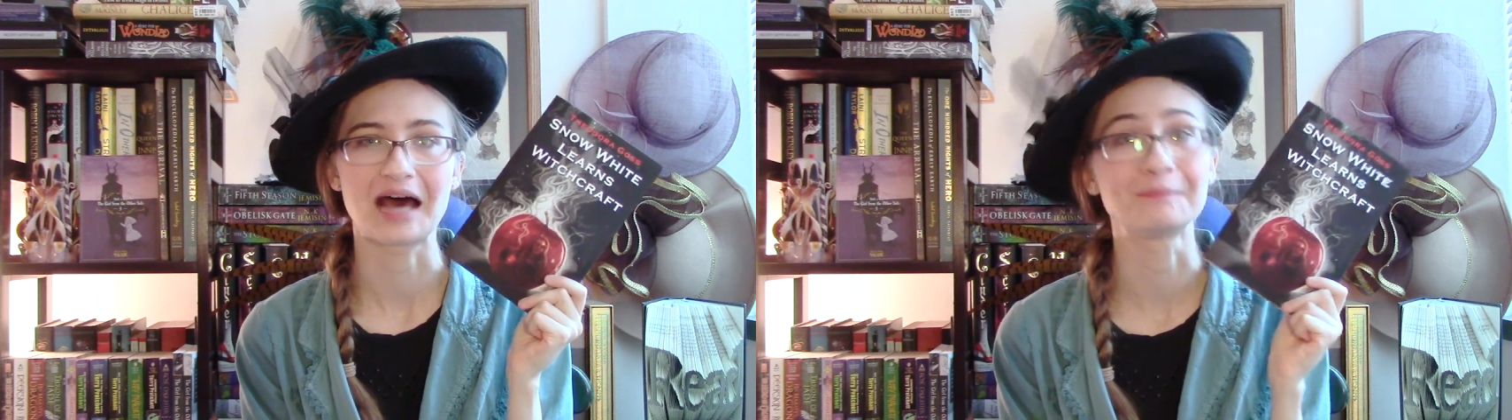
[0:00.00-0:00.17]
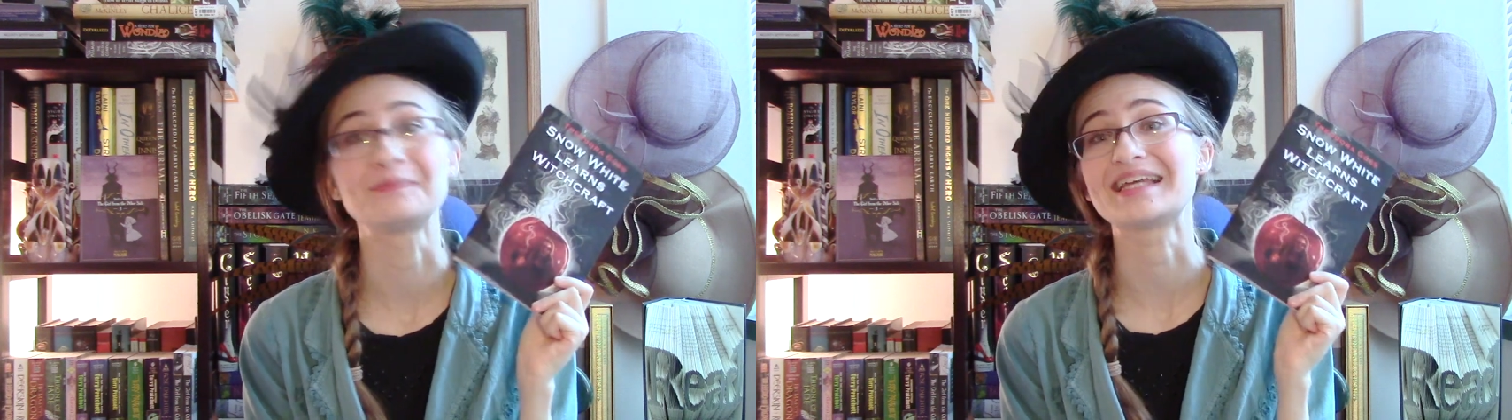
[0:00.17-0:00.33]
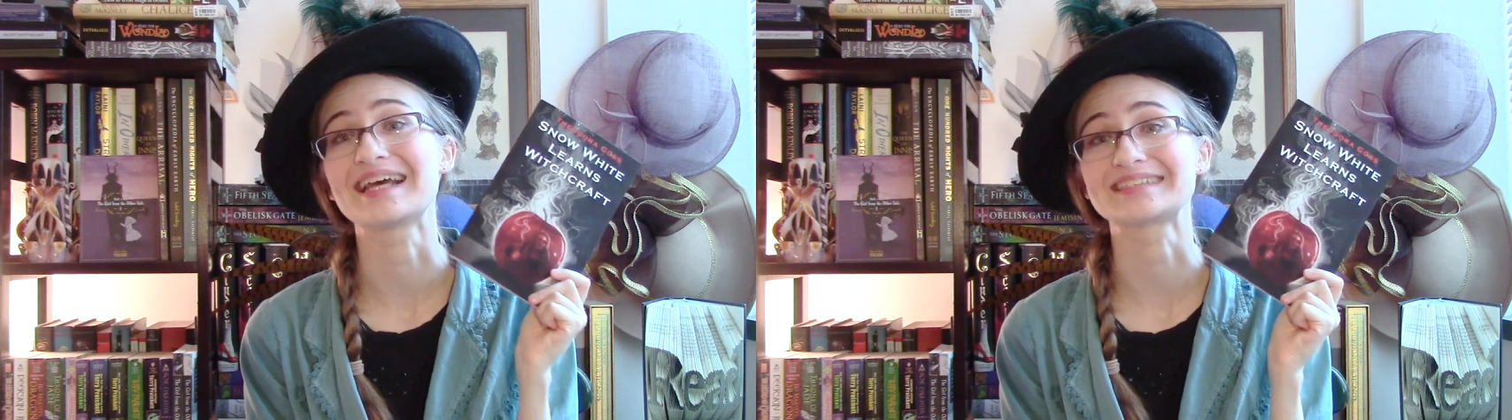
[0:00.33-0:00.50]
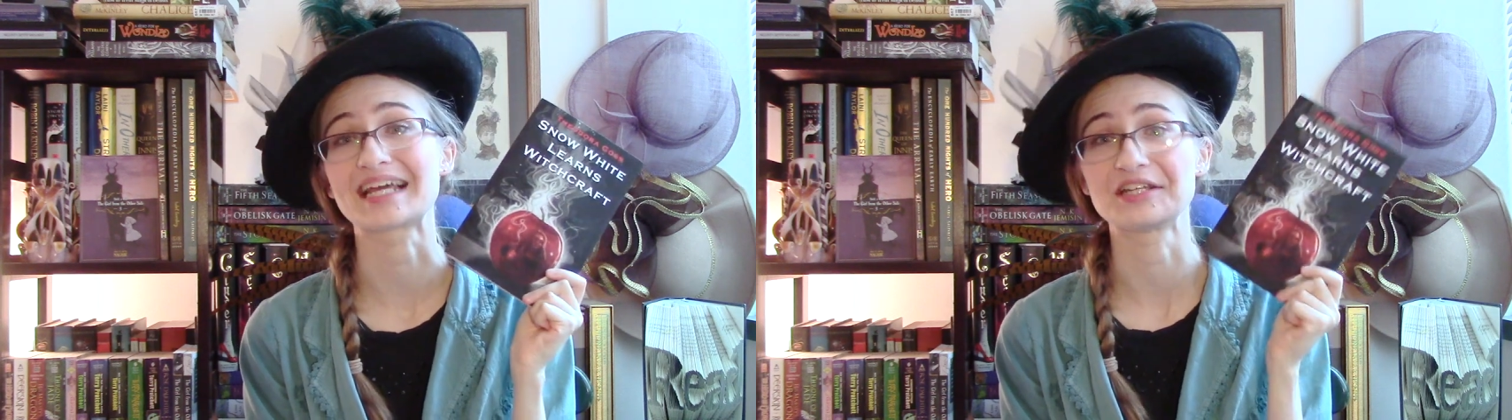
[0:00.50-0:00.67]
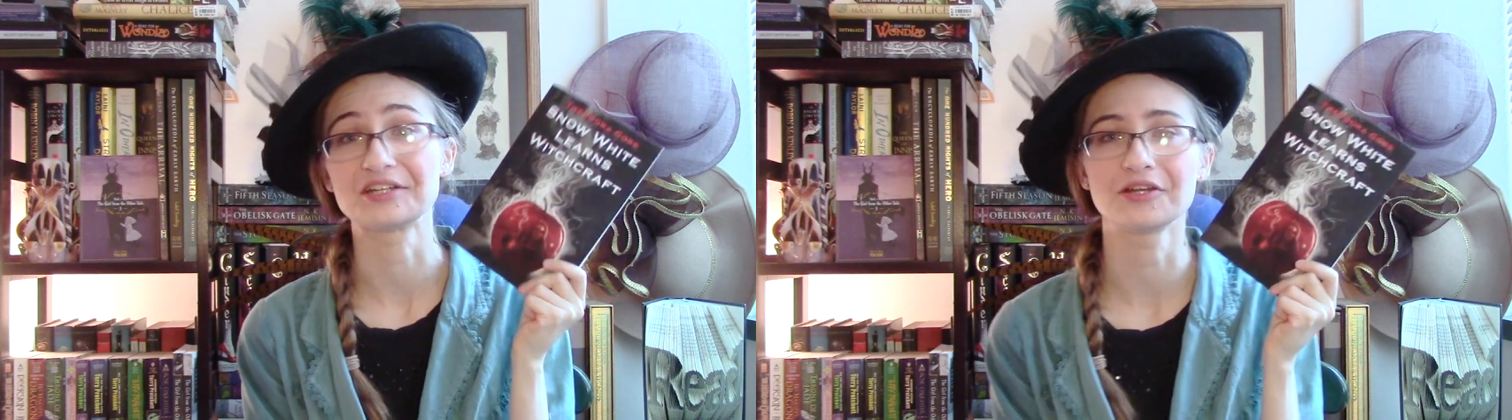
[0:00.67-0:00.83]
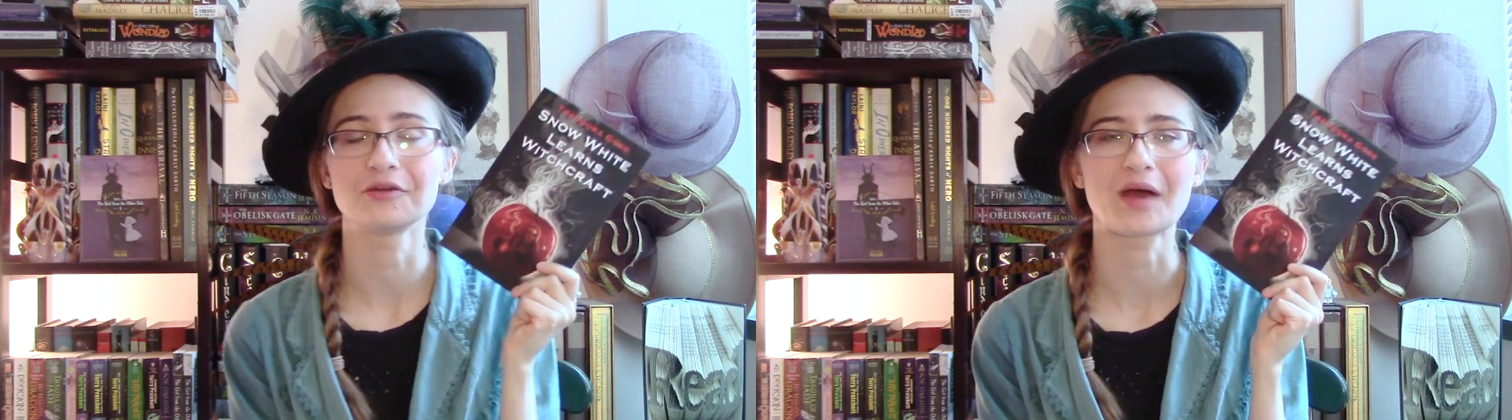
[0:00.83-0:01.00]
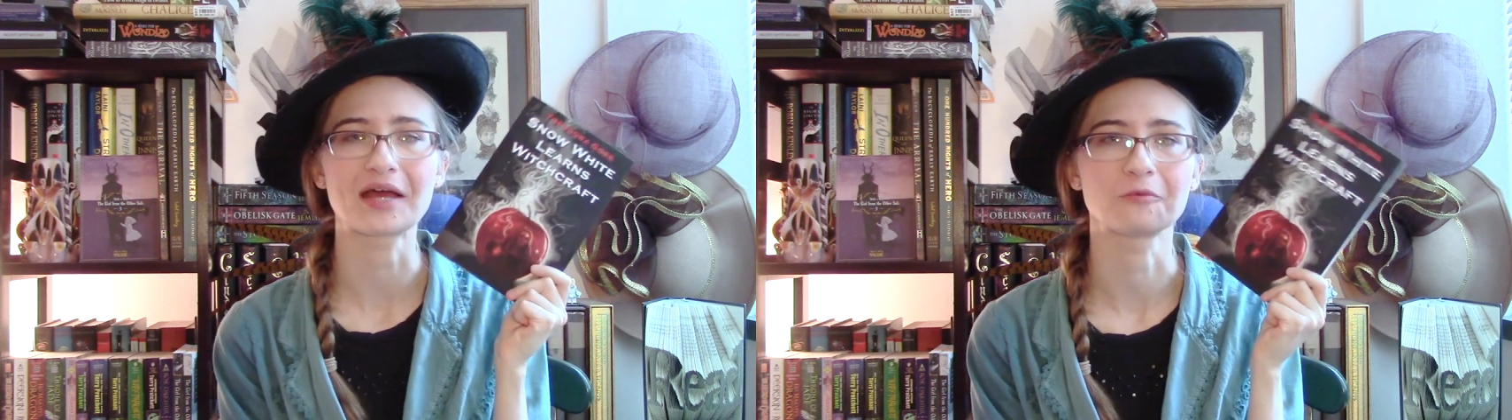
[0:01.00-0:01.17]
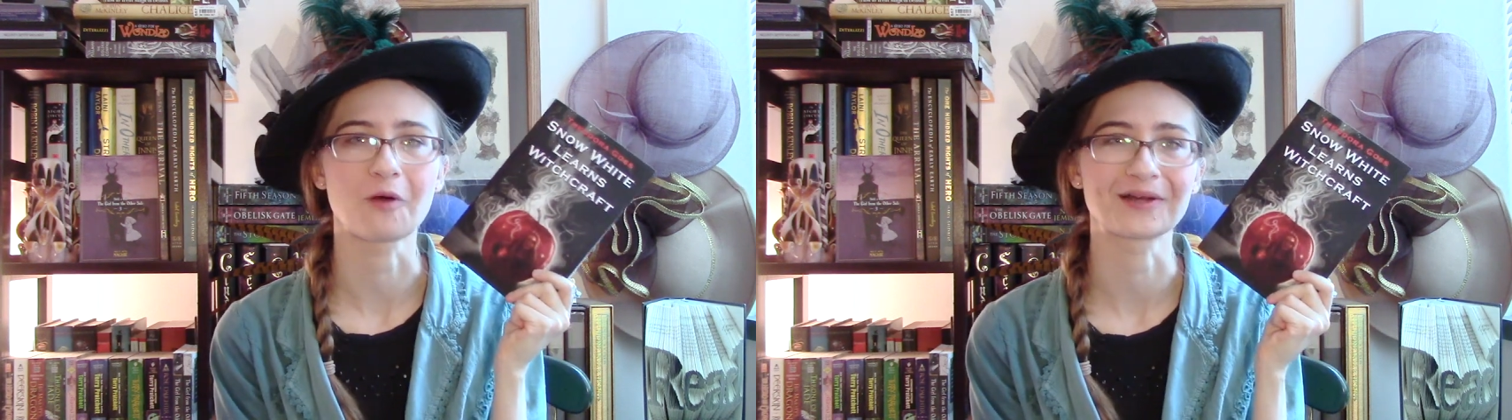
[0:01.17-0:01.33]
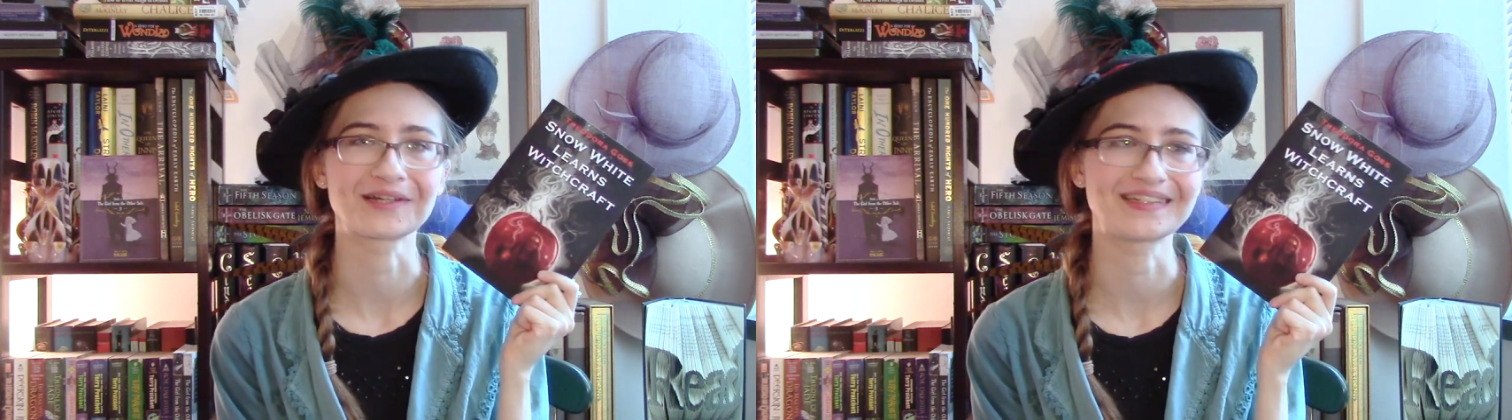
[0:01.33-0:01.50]
because I knew I
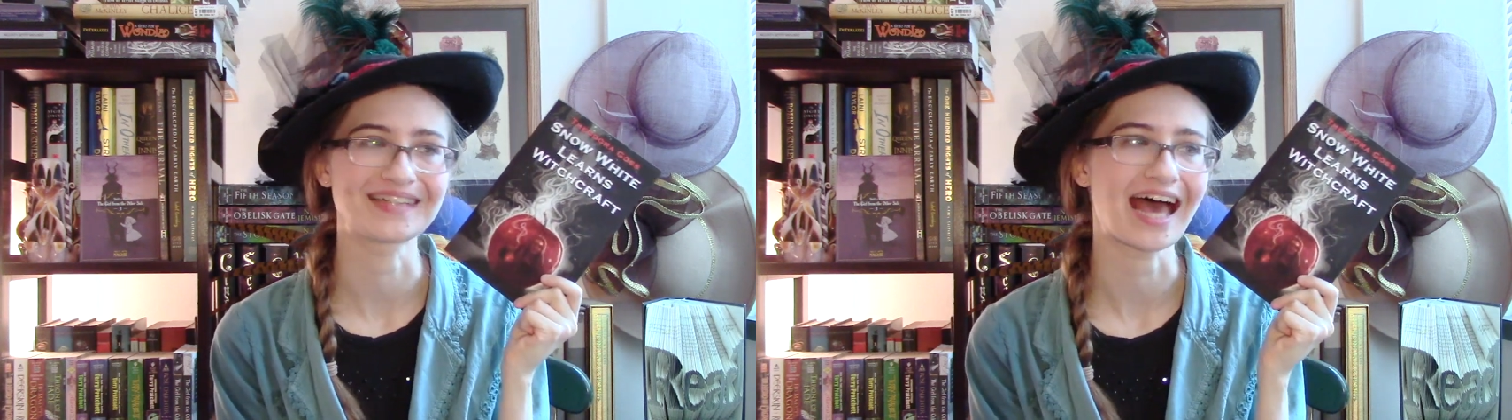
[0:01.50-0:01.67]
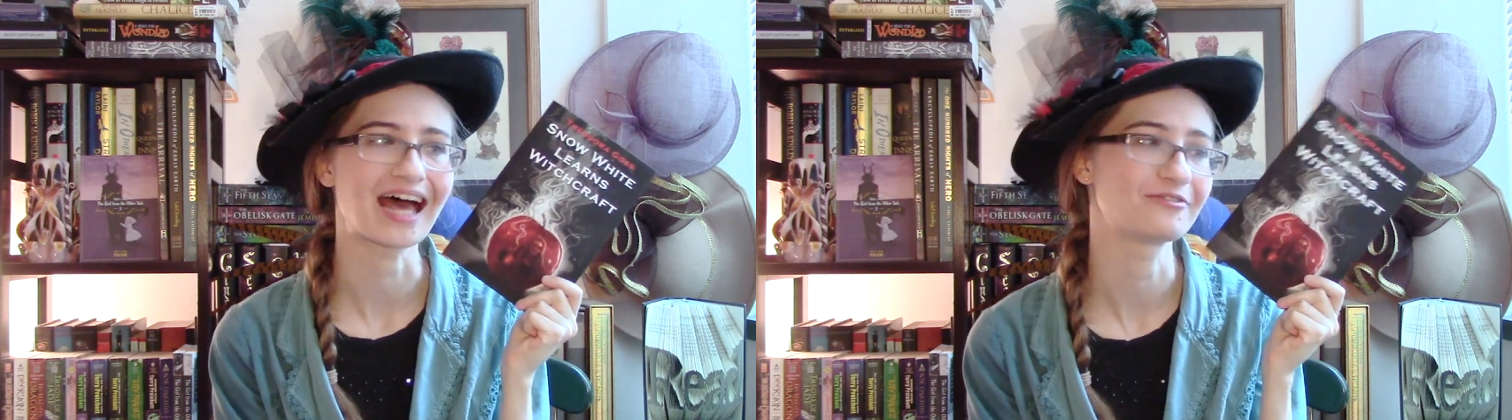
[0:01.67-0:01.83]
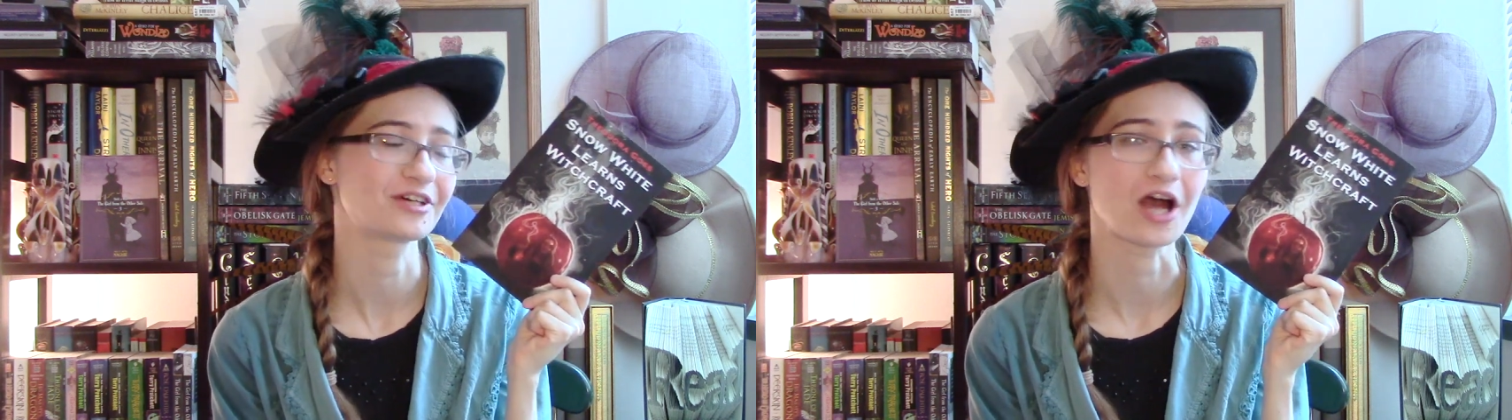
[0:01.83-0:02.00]
wanted to have